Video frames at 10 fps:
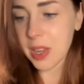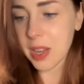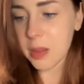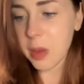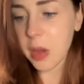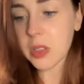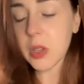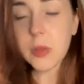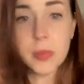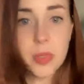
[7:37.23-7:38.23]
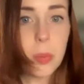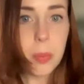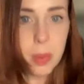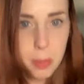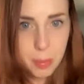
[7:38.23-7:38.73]
Also, so
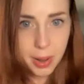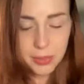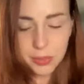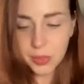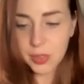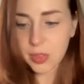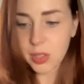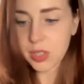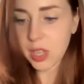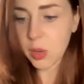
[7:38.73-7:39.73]
be mindful of this.